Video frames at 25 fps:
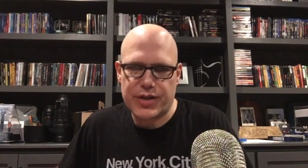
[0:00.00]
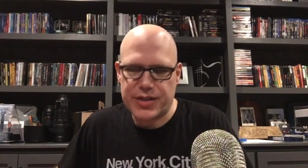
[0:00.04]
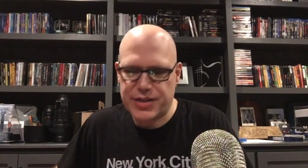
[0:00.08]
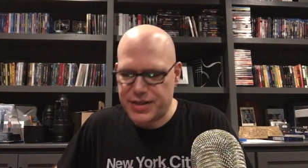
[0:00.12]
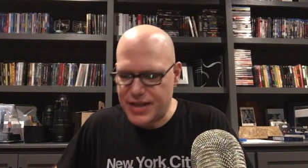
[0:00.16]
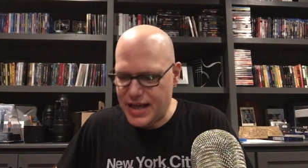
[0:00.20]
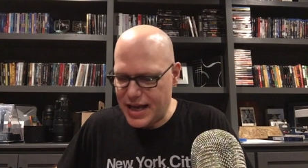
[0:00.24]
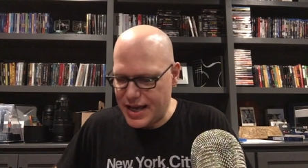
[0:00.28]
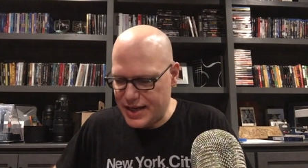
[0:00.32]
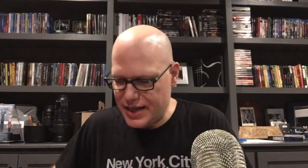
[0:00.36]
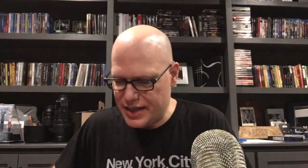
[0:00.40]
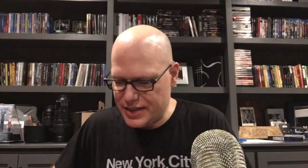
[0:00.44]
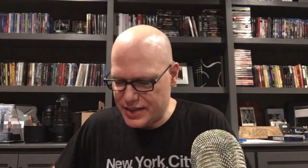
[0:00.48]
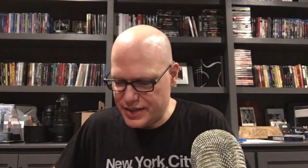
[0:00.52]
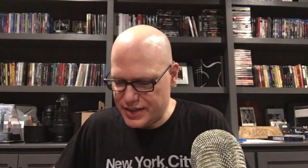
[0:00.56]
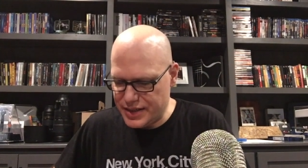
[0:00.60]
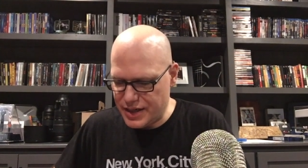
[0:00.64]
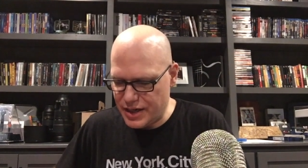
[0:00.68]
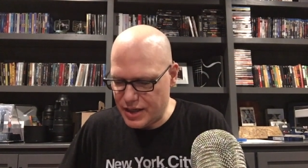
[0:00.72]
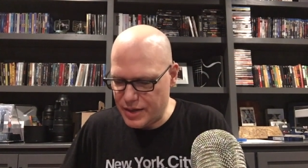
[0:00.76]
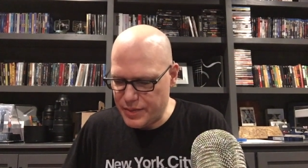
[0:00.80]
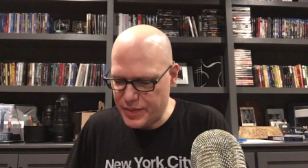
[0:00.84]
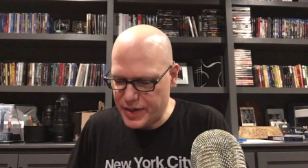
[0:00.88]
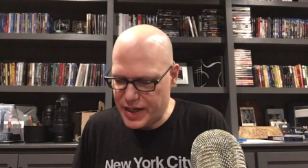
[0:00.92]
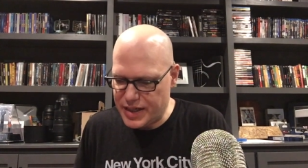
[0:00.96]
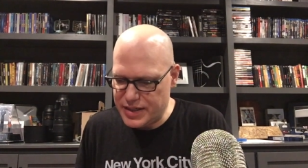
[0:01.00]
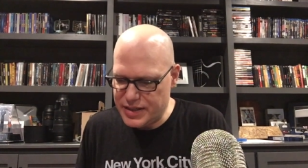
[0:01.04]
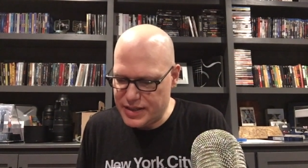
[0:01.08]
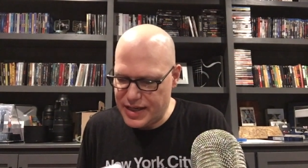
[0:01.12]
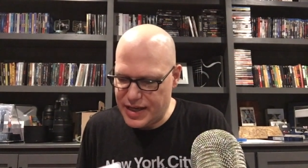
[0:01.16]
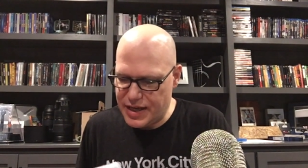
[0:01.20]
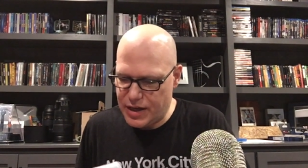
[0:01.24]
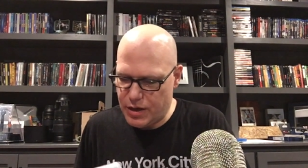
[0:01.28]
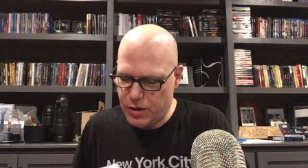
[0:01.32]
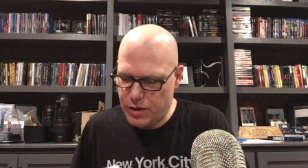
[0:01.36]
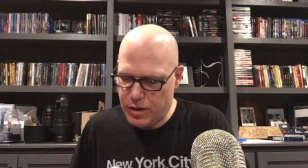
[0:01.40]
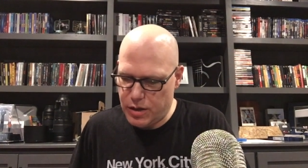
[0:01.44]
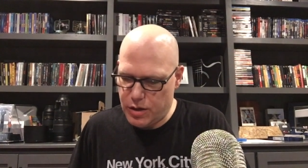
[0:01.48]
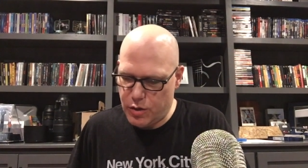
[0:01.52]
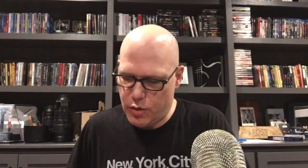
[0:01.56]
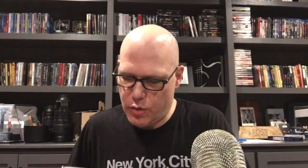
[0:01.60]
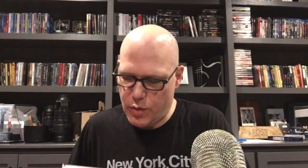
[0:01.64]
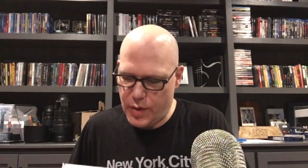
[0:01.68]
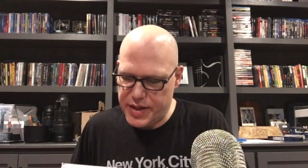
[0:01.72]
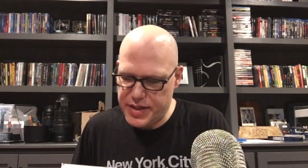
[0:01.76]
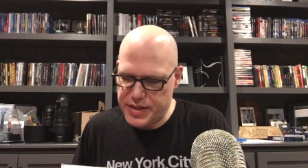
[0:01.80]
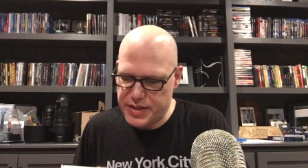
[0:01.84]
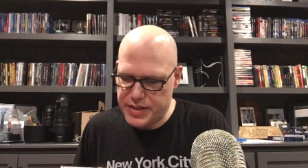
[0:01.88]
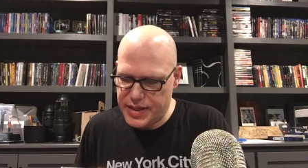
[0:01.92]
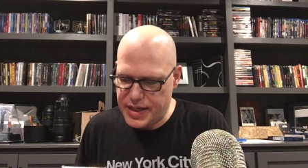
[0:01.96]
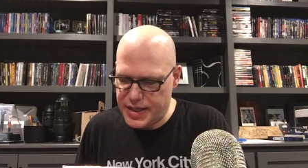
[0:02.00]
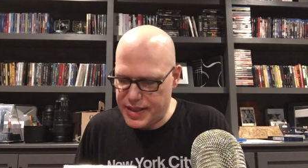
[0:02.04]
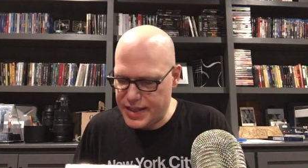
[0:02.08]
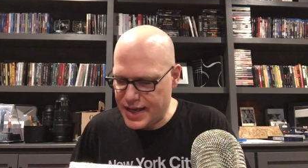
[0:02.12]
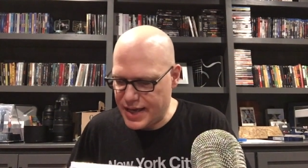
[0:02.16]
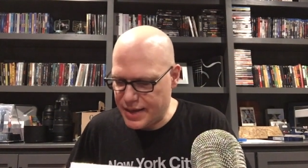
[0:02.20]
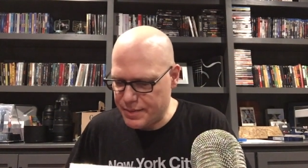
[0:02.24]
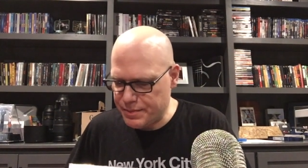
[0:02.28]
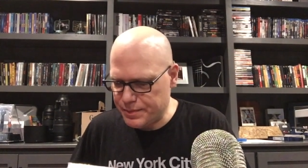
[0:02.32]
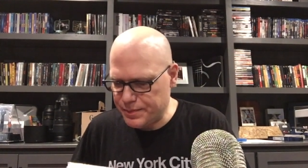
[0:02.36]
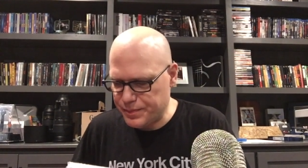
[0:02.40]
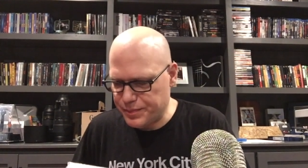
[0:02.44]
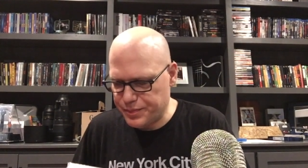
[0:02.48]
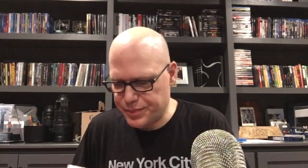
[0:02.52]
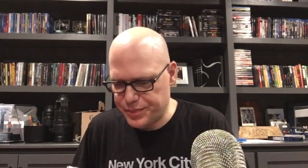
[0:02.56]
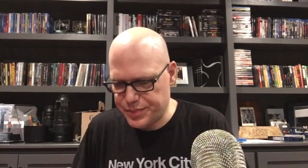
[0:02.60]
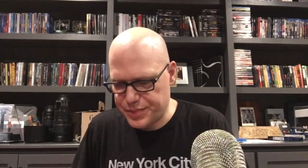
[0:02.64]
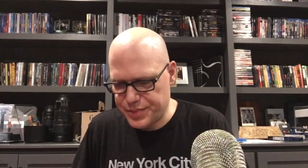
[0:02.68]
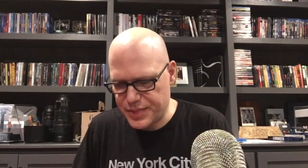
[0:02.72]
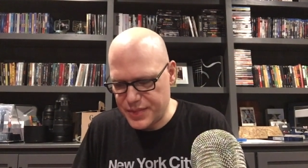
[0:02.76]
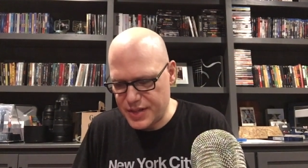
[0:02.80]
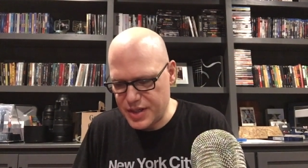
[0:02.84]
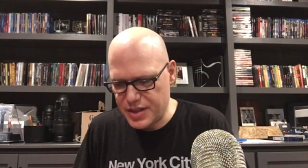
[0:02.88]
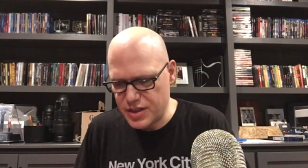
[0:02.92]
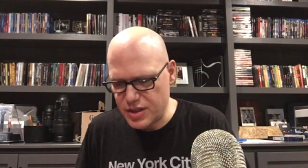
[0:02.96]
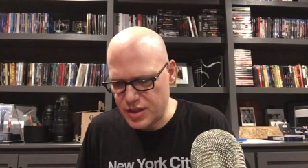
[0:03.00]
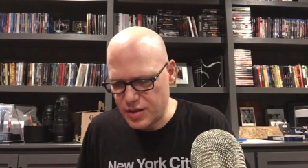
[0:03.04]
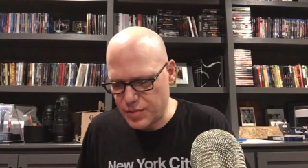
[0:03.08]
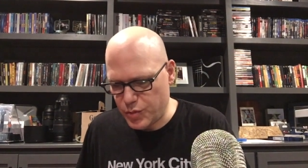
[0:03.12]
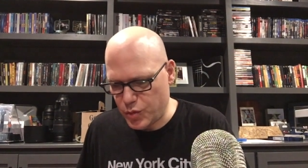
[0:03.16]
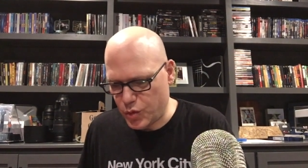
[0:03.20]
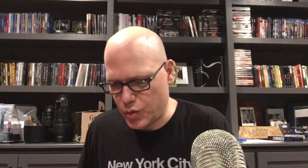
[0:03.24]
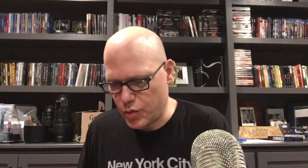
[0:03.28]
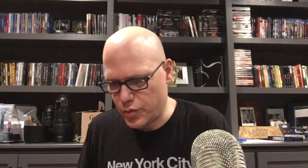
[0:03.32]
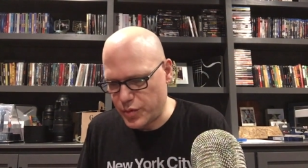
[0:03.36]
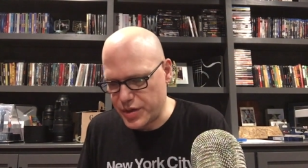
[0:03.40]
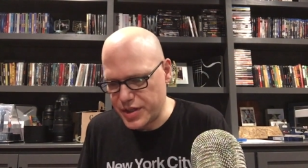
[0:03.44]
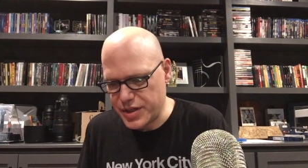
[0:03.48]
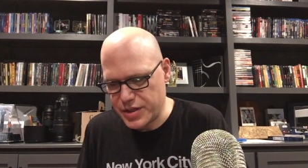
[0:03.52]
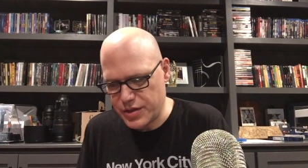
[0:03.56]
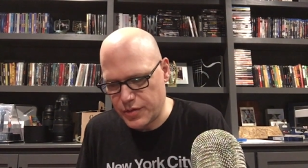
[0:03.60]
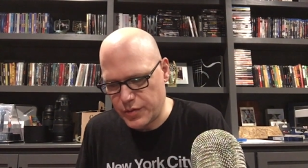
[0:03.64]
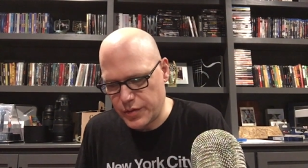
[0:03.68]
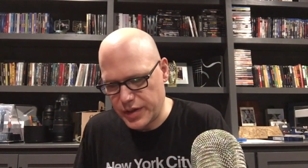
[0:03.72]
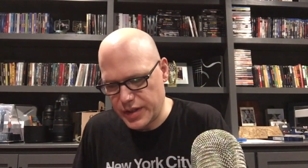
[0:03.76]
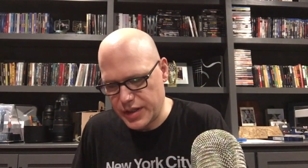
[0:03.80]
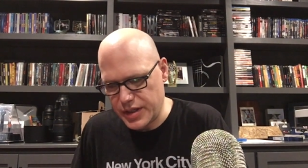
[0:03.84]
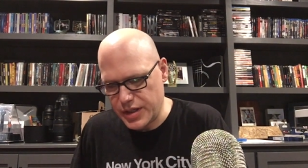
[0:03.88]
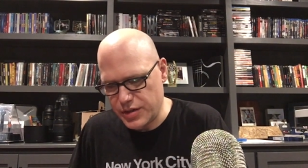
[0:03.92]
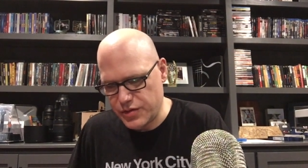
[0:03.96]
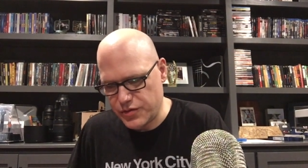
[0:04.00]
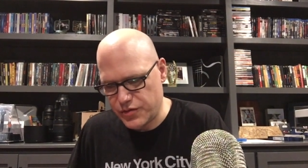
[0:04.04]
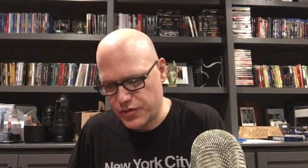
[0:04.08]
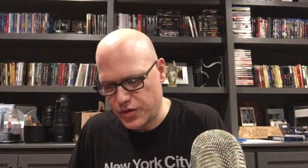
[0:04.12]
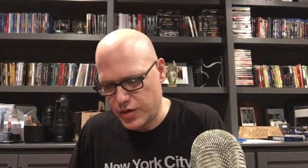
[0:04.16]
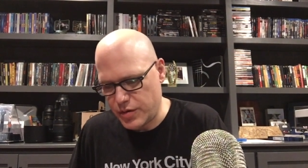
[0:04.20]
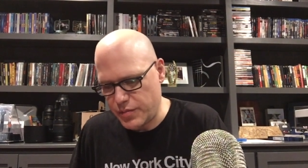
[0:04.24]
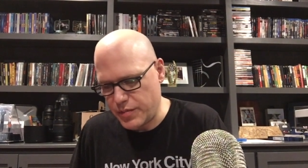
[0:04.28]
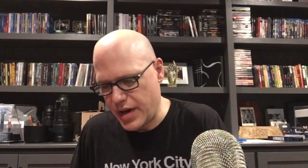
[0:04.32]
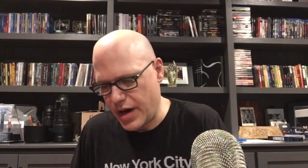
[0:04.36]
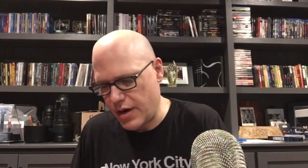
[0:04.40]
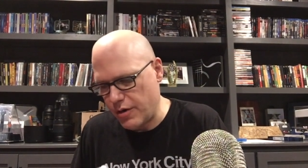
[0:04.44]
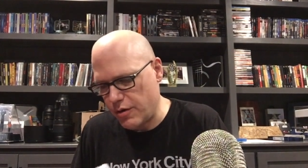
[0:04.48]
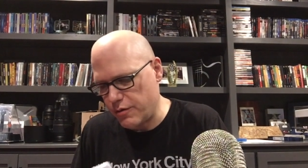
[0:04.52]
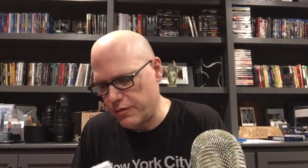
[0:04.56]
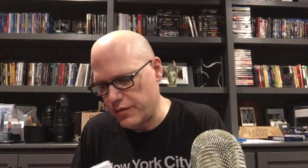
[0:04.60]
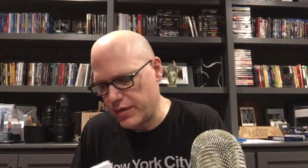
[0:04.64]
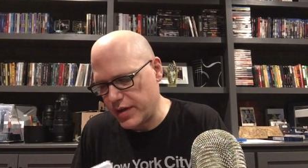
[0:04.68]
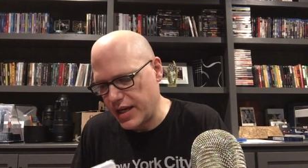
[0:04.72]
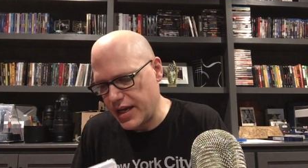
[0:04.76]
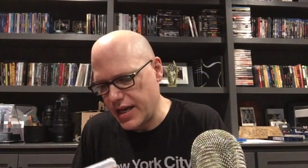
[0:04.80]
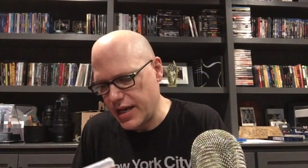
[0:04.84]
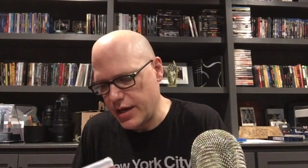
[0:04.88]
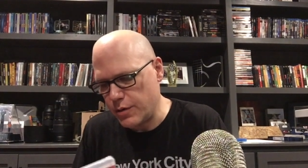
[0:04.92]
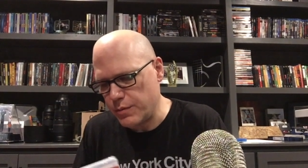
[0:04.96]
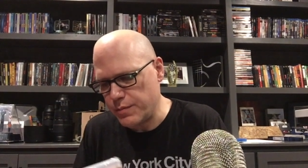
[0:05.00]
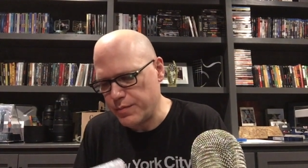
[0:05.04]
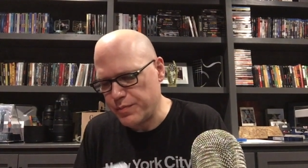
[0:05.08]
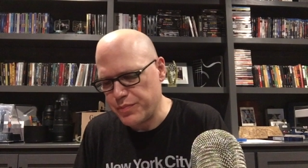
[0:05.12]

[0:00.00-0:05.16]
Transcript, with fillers: that necessarily because they all always say that. This is a more recent release from Arrow Video.